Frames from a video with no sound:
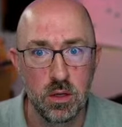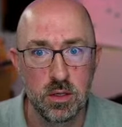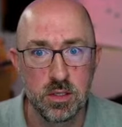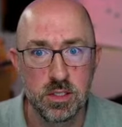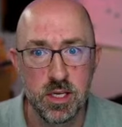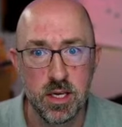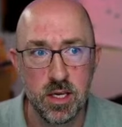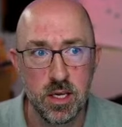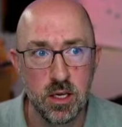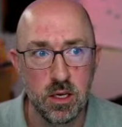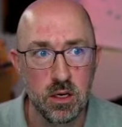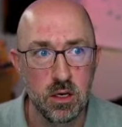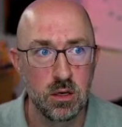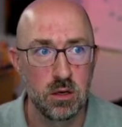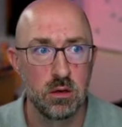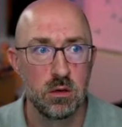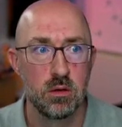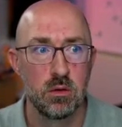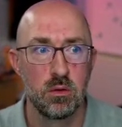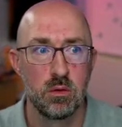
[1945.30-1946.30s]
take
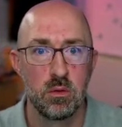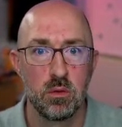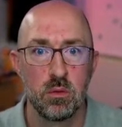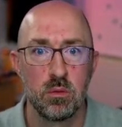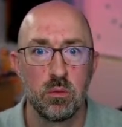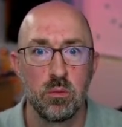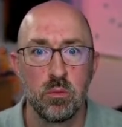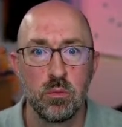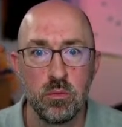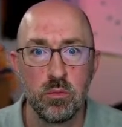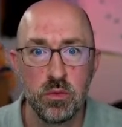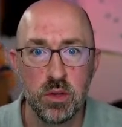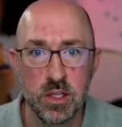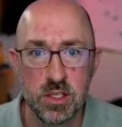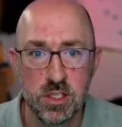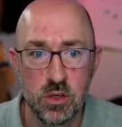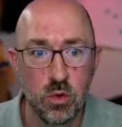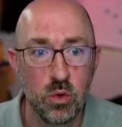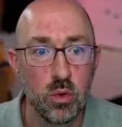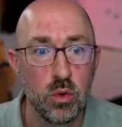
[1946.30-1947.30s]

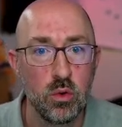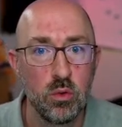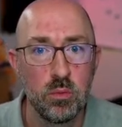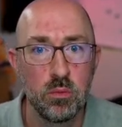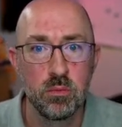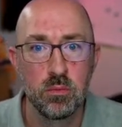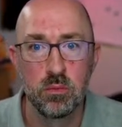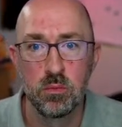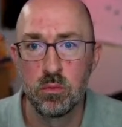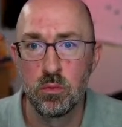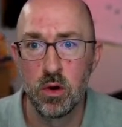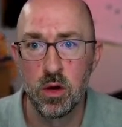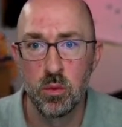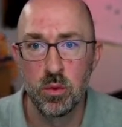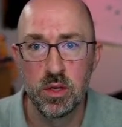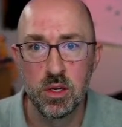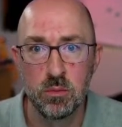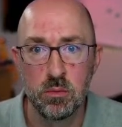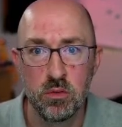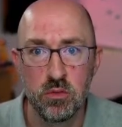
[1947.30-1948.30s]
this group like
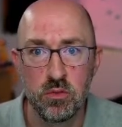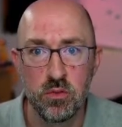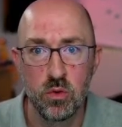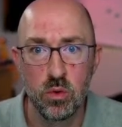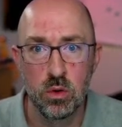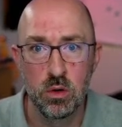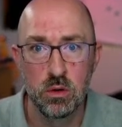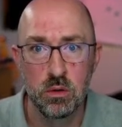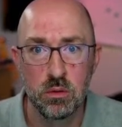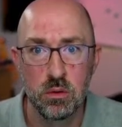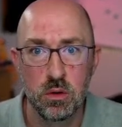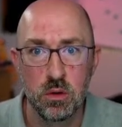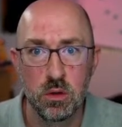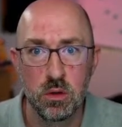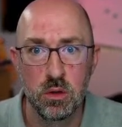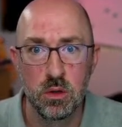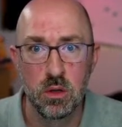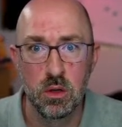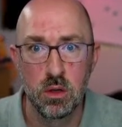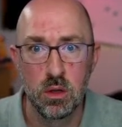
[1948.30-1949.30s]
we did before,
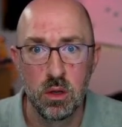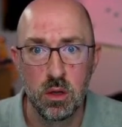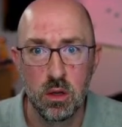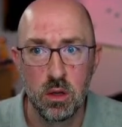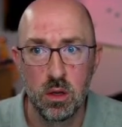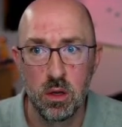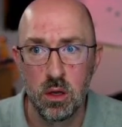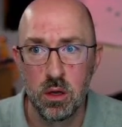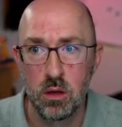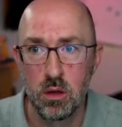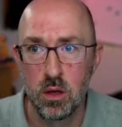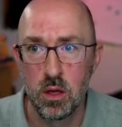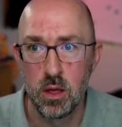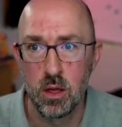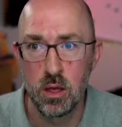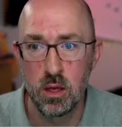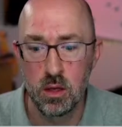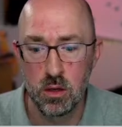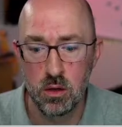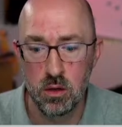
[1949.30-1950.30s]

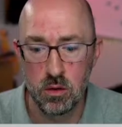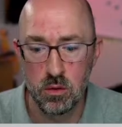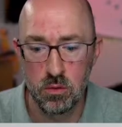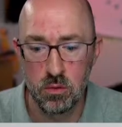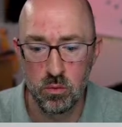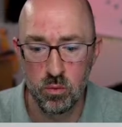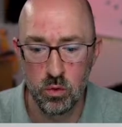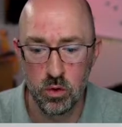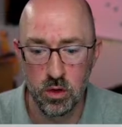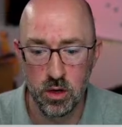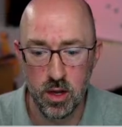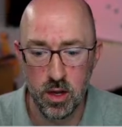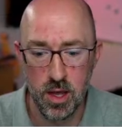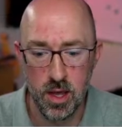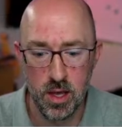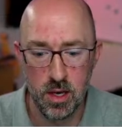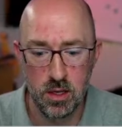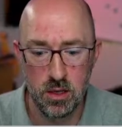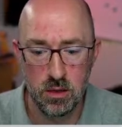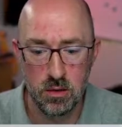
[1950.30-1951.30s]
and we're going to
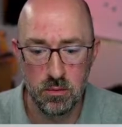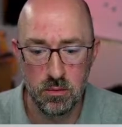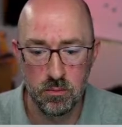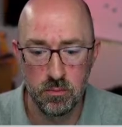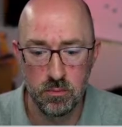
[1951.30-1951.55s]
edit,